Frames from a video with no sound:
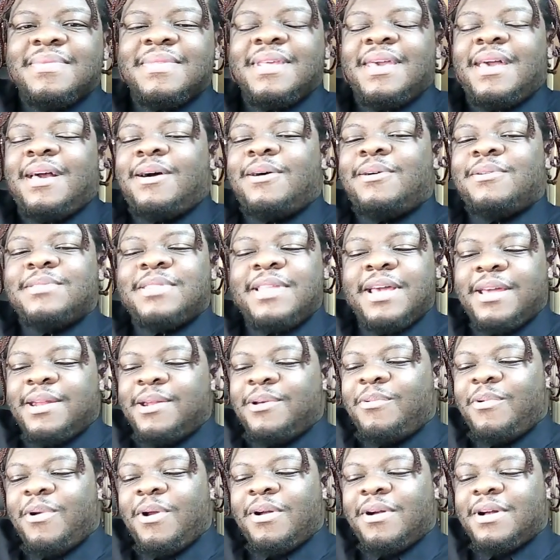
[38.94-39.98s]
don't think
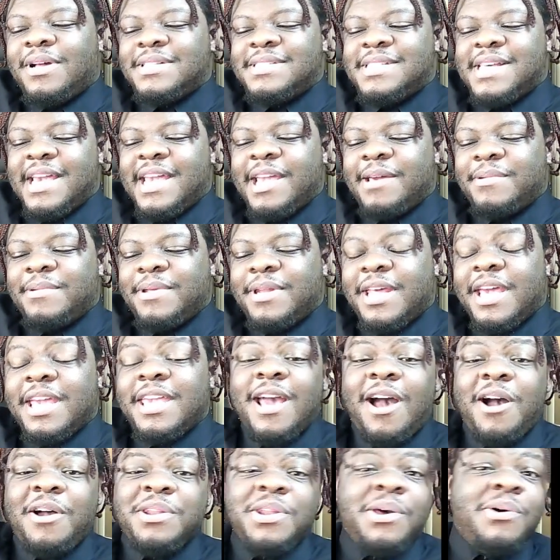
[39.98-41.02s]
the world could take him today.
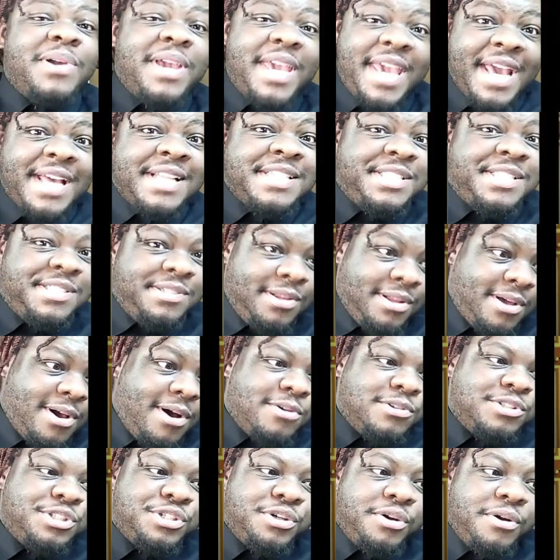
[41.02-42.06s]
Y'all know cancel
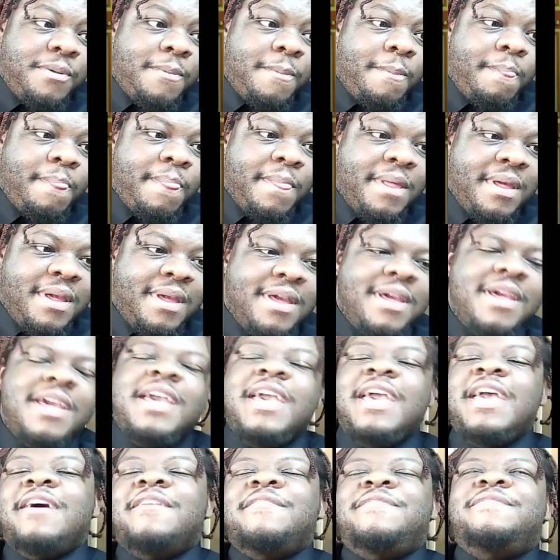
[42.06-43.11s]
culture.
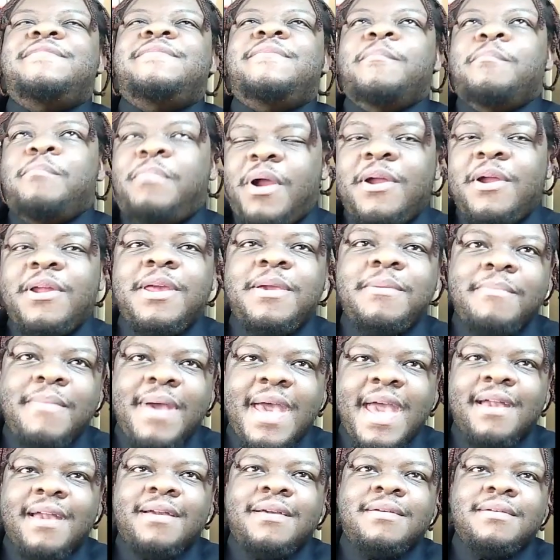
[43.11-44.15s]
If Bernie
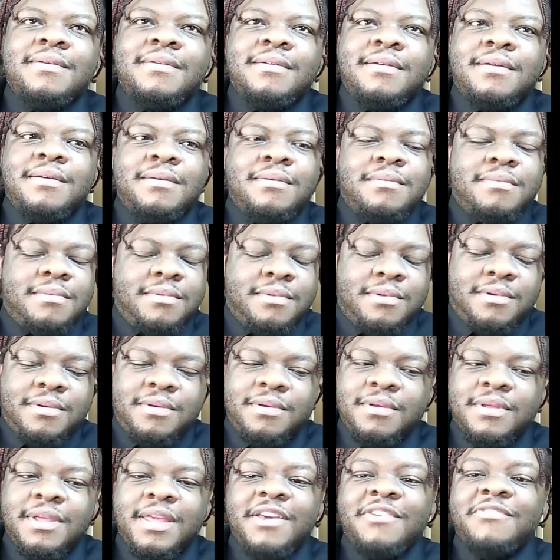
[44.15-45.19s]
Mac
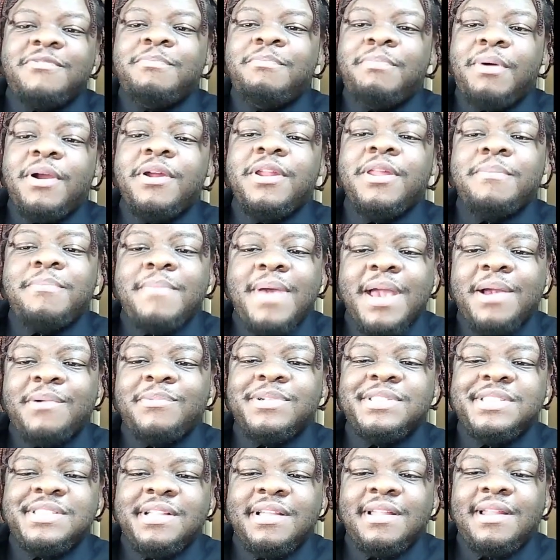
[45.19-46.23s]

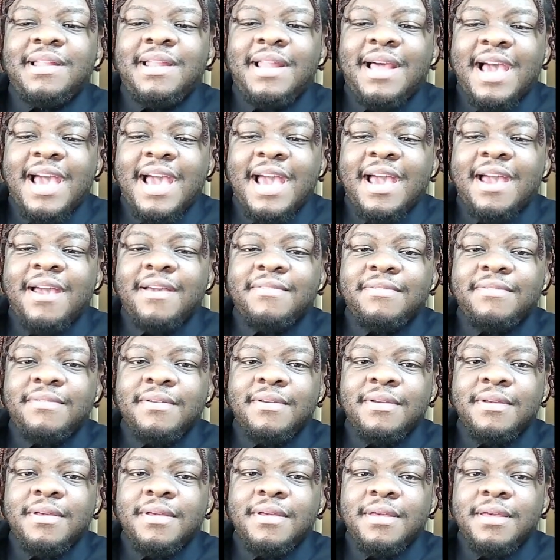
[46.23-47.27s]
was still alive,
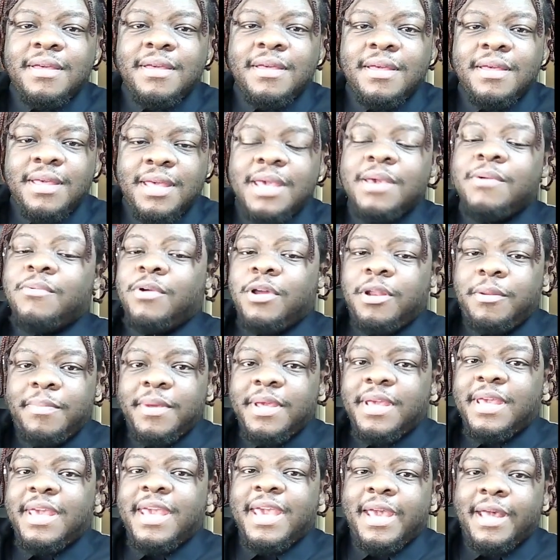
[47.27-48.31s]
he would
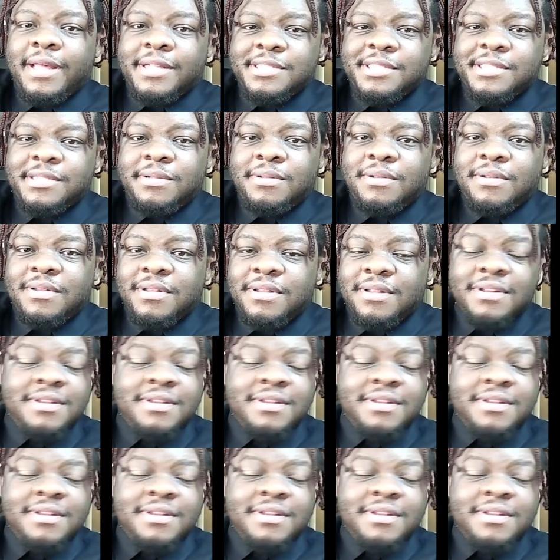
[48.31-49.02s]
be canceled.